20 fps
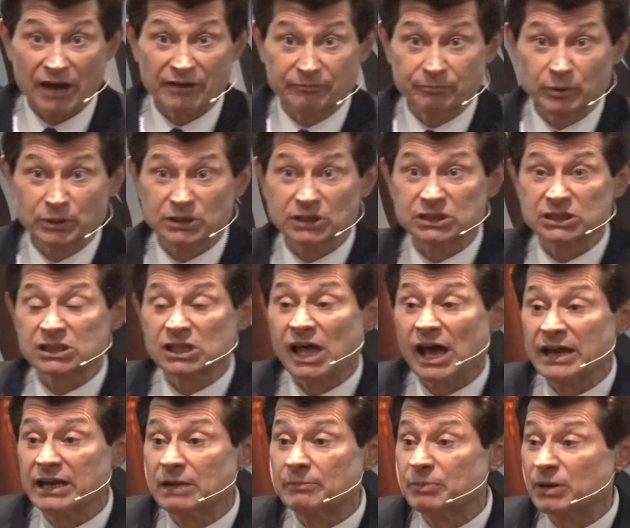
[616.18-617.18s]
I've put this
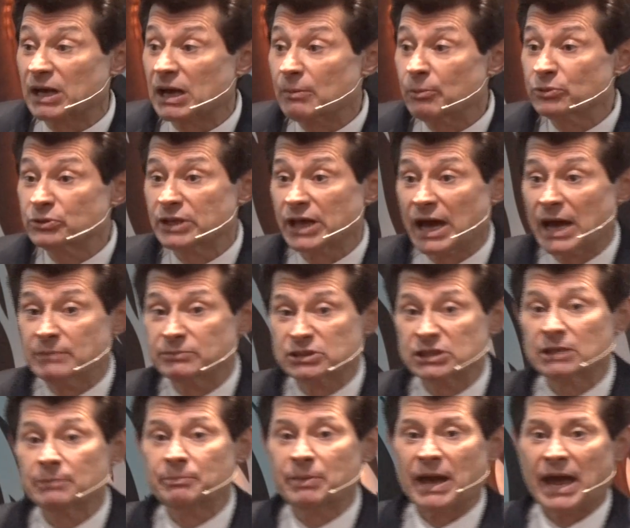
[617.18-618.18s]
slide up a couple times in
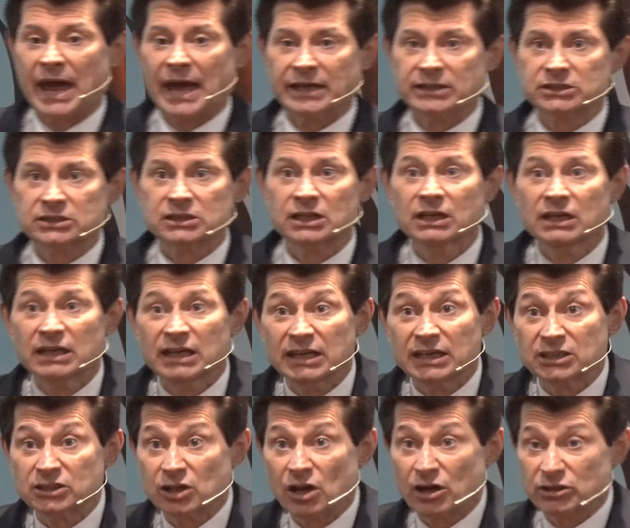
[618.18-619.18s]
the past, and
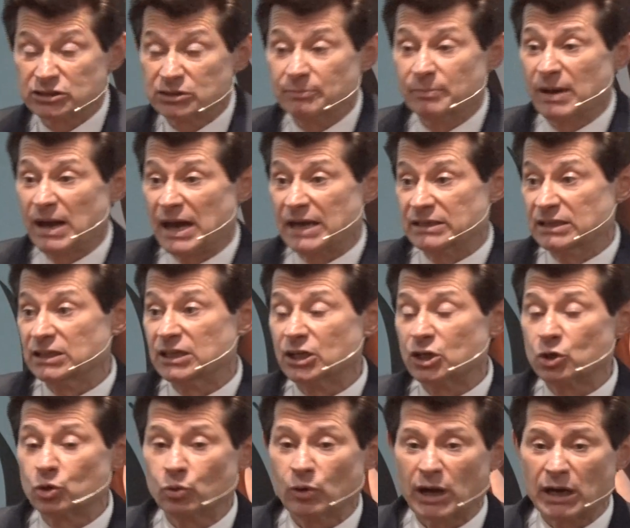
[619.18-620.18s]
it talks about an
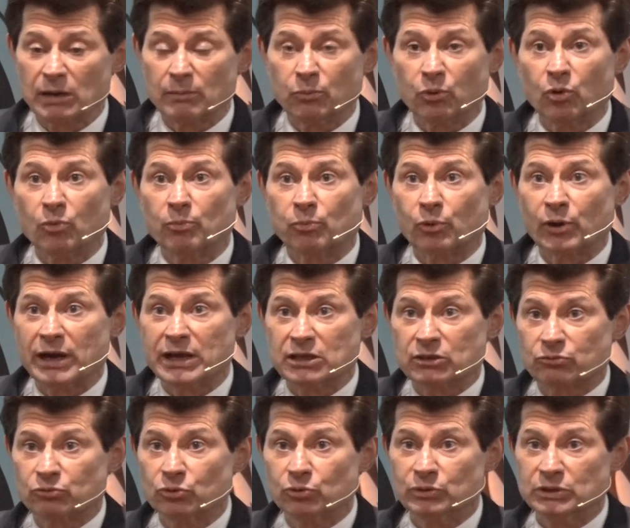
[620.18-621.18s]
incredible
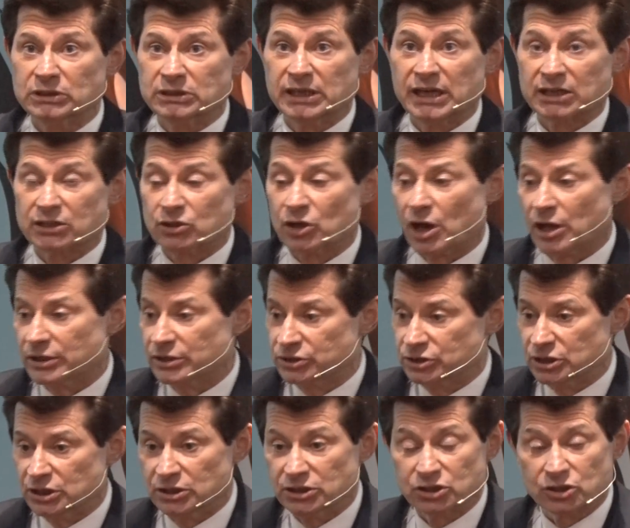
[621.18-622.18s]
breakthrough in
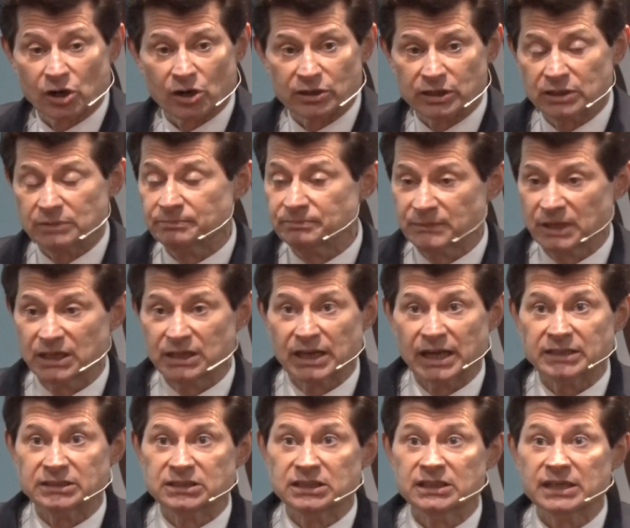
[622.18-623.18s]
technology starting in
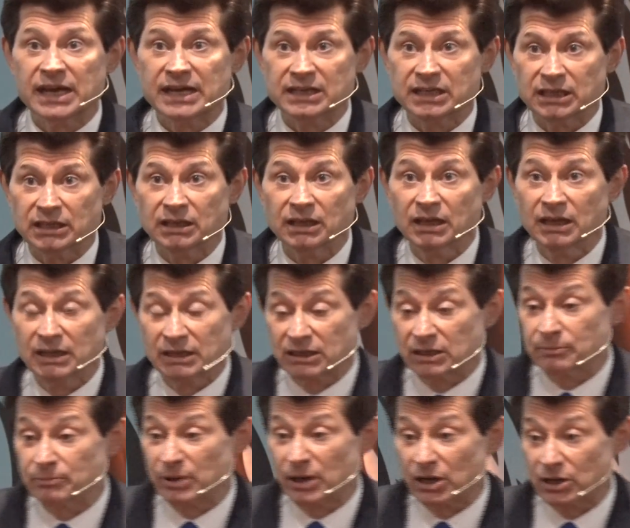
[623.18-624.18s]
1980
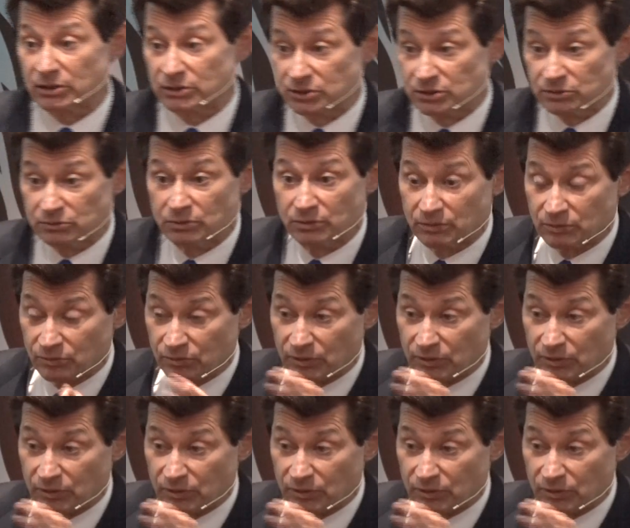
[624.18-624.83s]
compared to